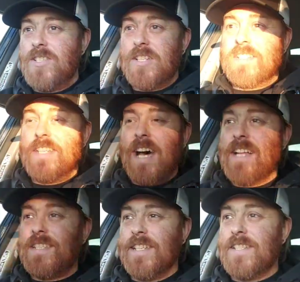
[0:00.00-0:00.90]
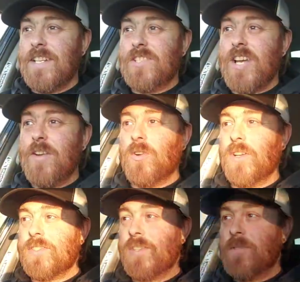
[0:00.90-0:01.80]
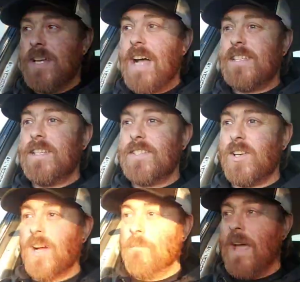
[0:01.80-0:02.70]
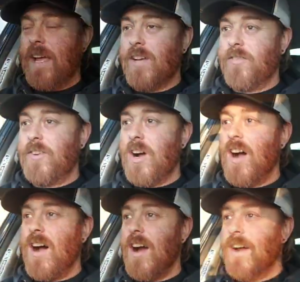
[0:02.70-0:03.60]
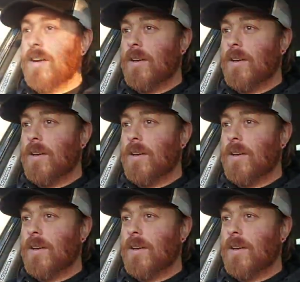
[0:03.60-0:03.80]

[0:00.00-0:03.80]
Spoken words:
just Datsuns in general. So Datsuns are a make of car